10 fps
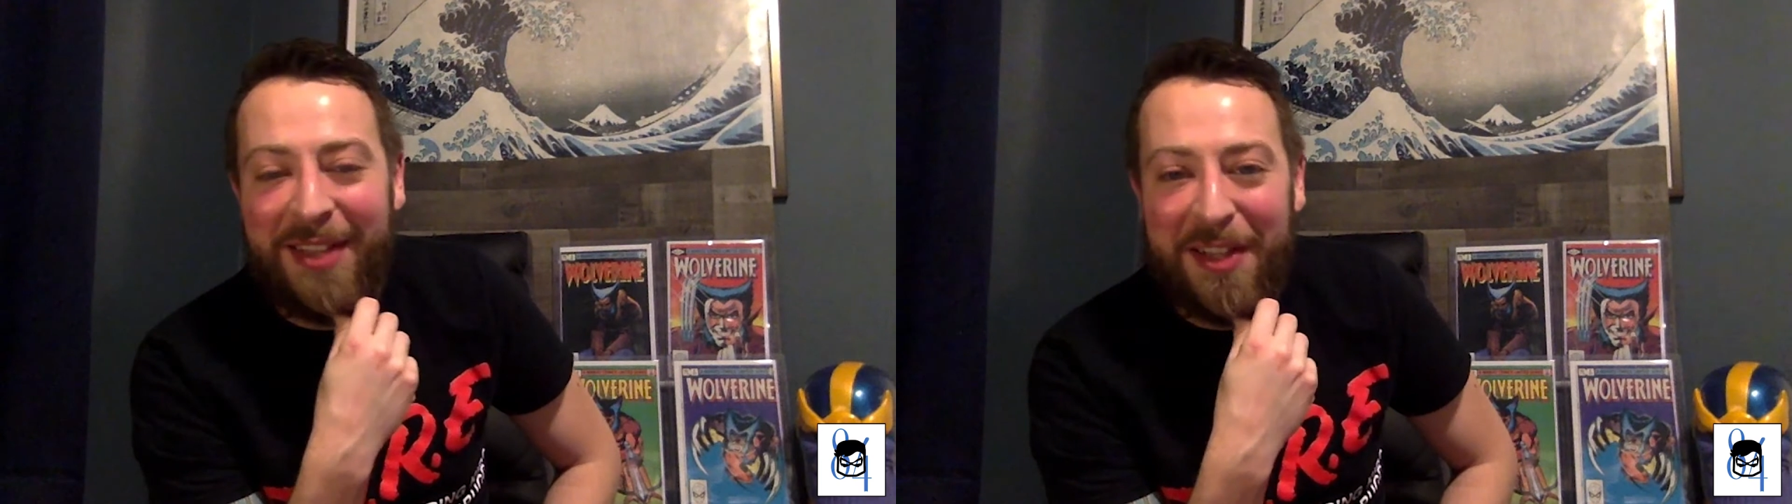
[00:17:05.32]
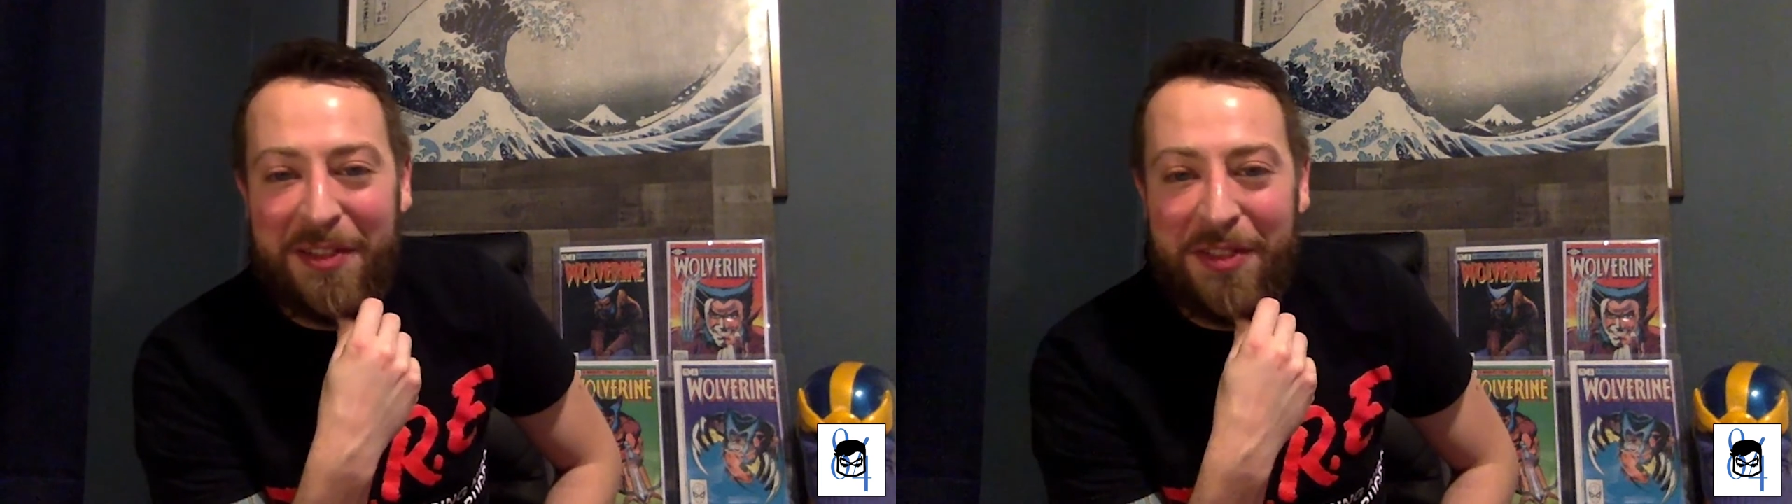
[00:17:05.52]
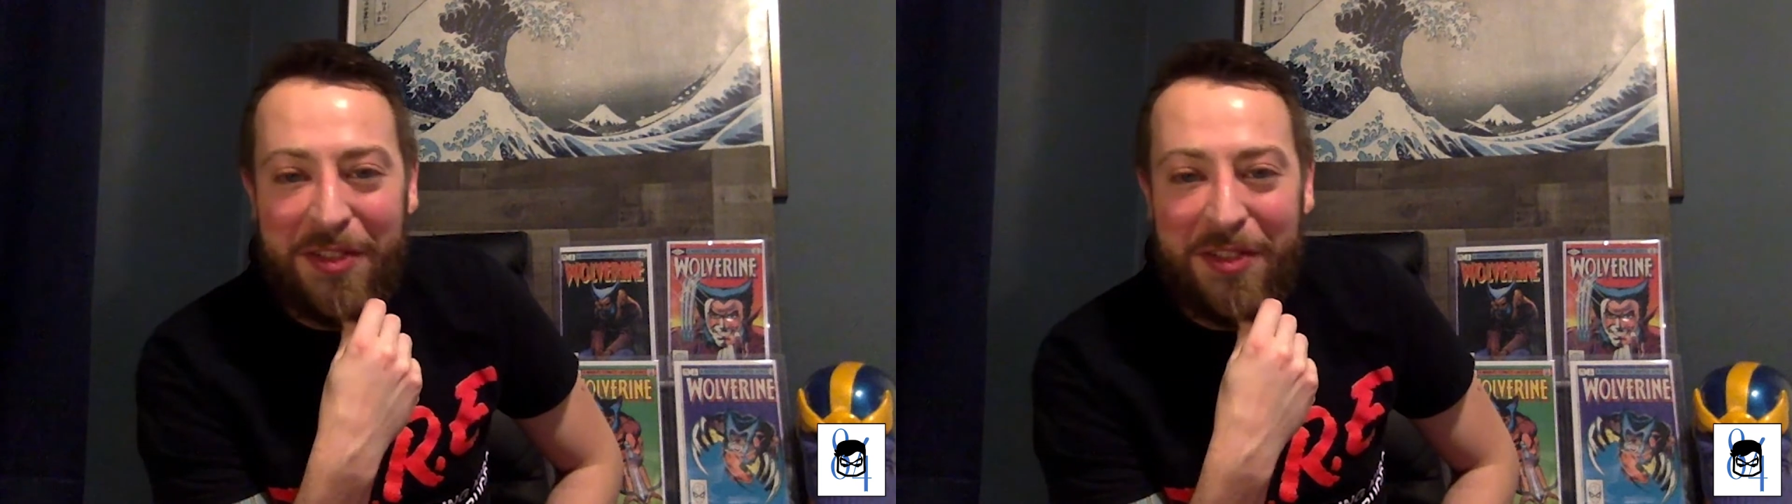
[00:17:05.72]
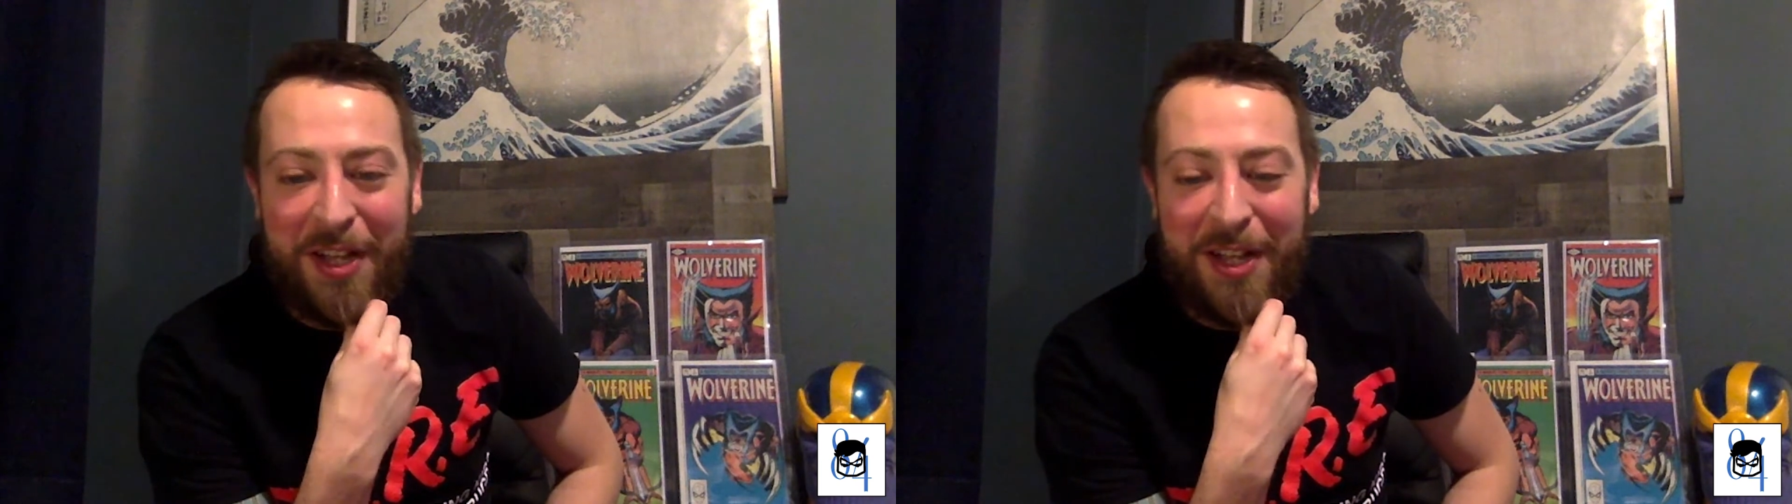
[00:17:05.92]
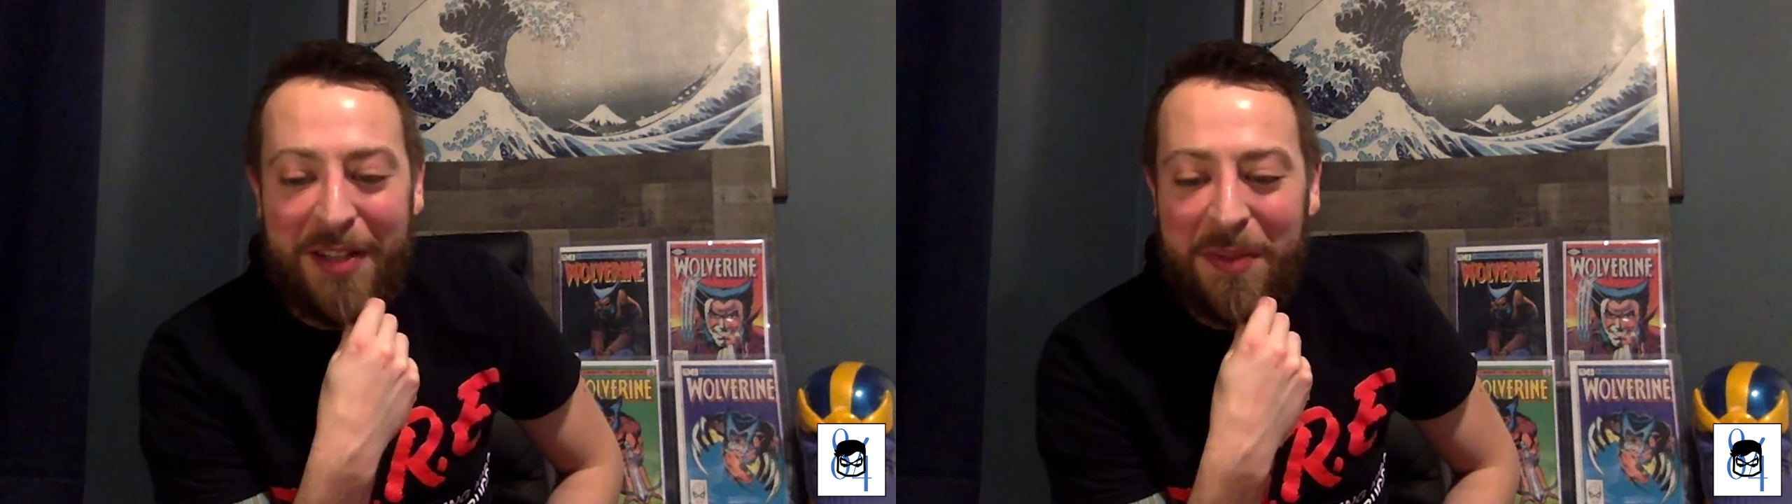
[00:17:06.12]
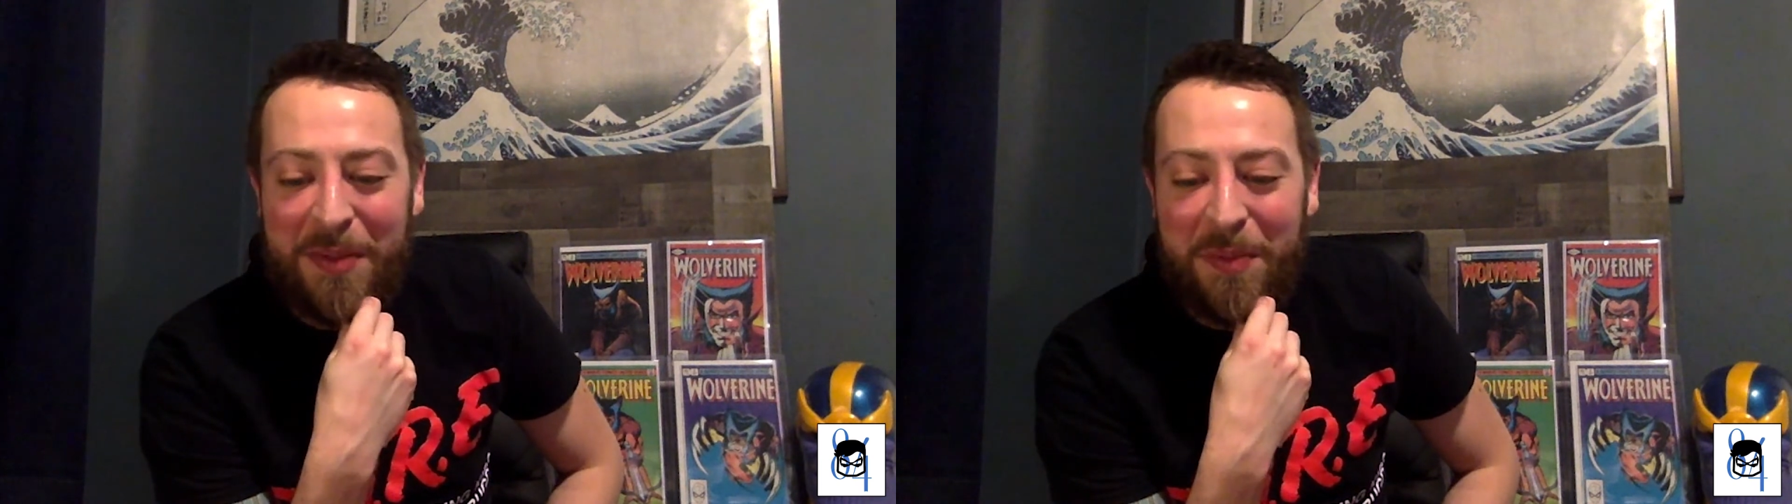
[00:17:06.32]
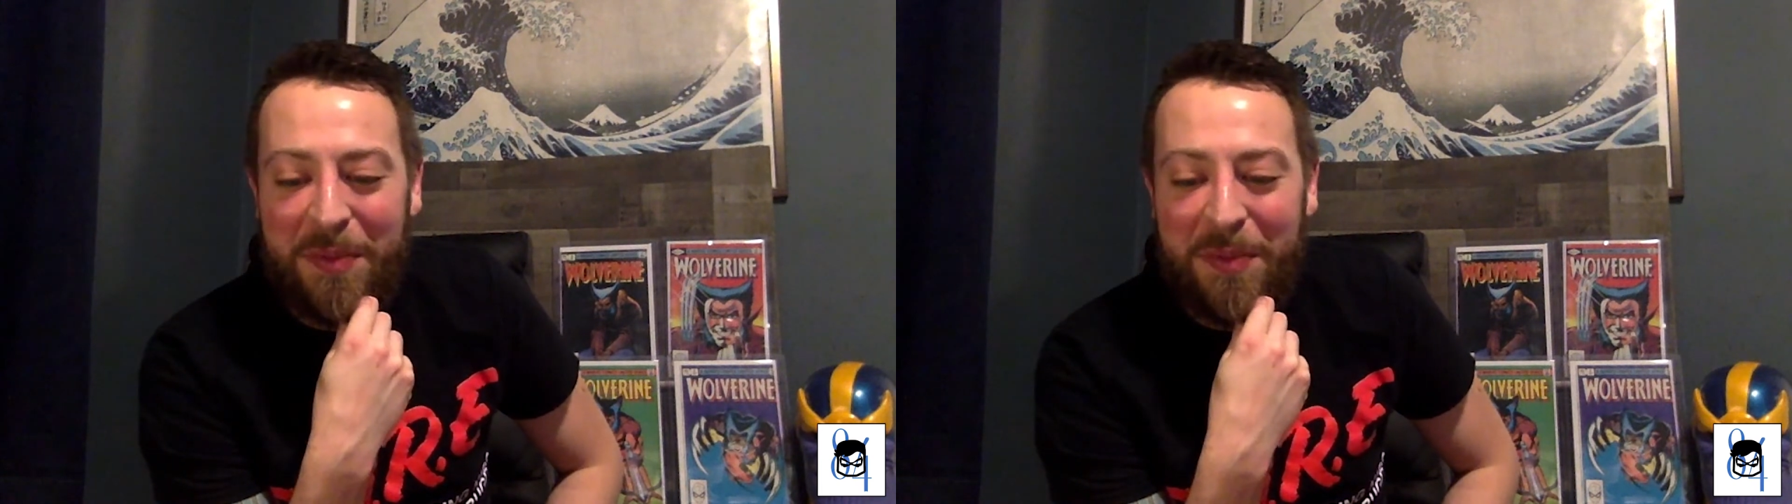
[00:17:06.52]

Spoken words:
text chats.